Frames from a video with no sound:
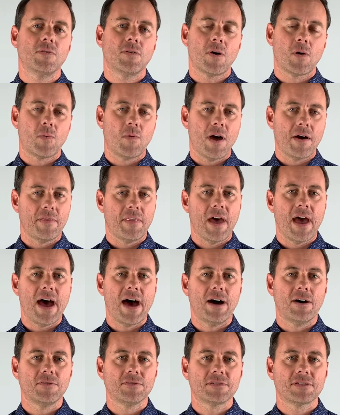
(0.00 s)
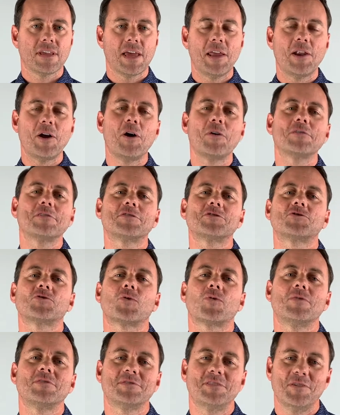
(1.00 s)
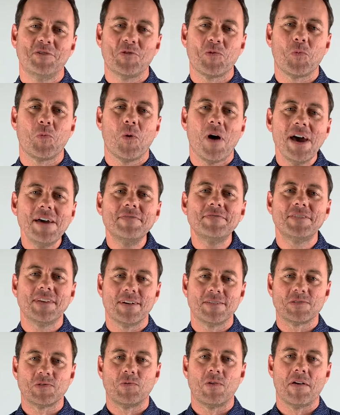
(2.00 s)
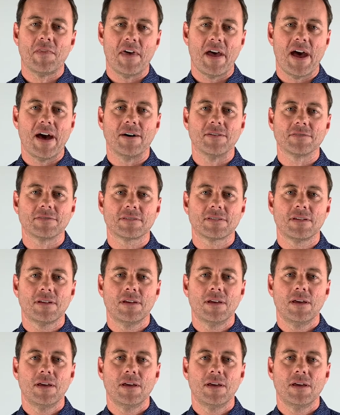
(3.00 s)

around the house and all the chores that your wife does around the house